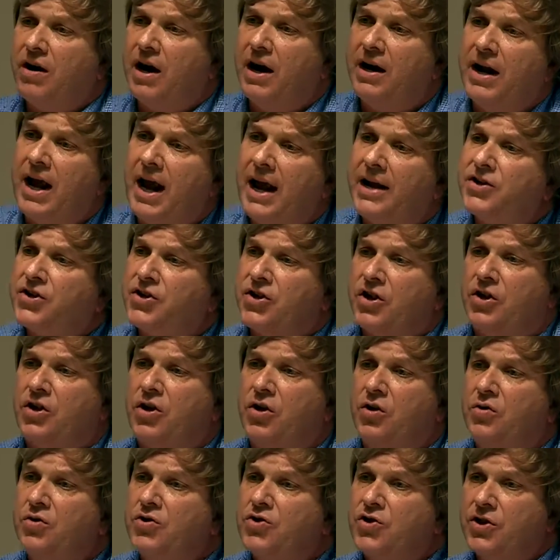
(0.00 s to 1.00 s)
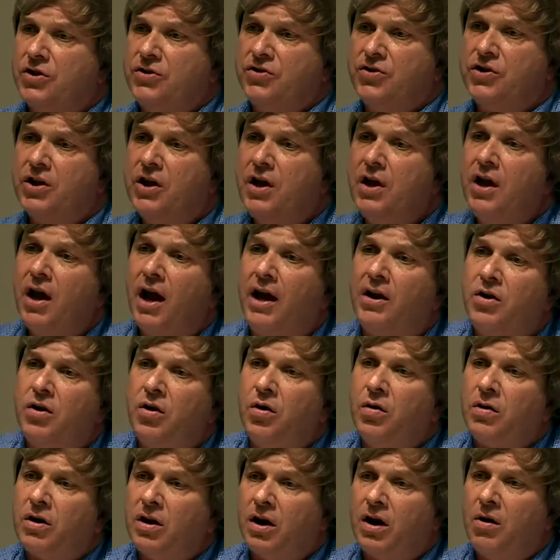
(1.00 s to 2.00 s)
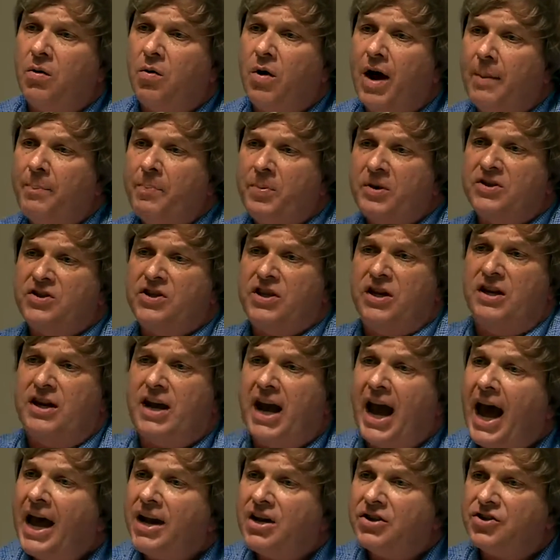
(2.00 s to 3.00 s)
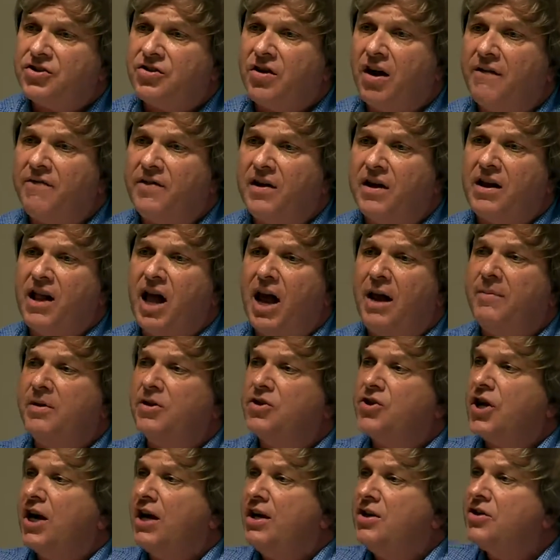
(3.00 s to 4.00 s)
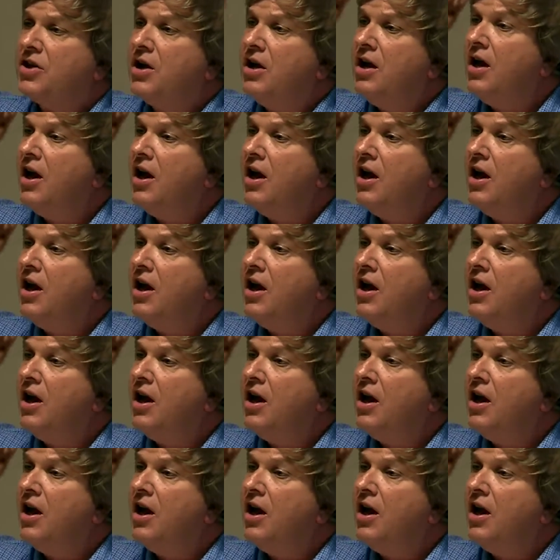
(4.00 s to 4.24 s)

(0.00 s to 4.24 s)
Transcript: and executions and nuclear weapons and catastrophic climate change